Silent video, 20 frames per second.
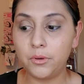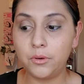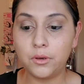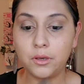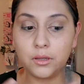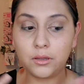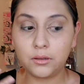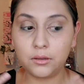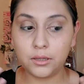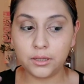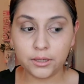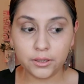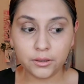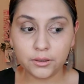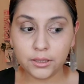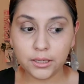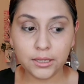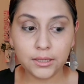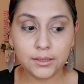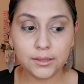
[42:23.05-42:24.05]
You can
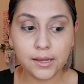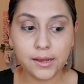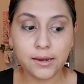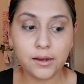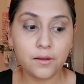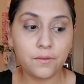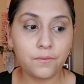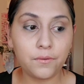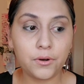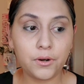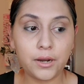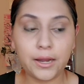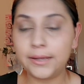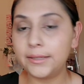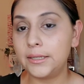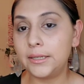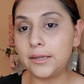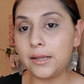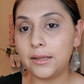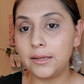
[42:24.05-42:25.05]
literally sign up for
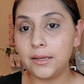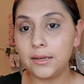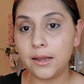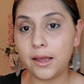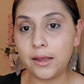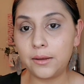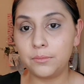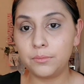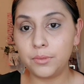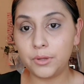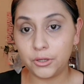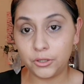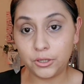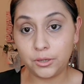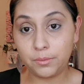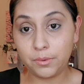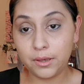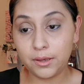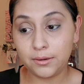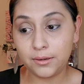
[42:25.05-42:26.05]
$19.99 plus
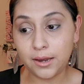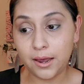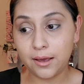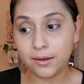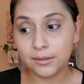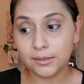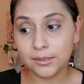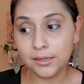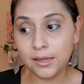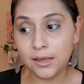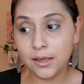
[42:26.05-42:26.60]
shipping and tax.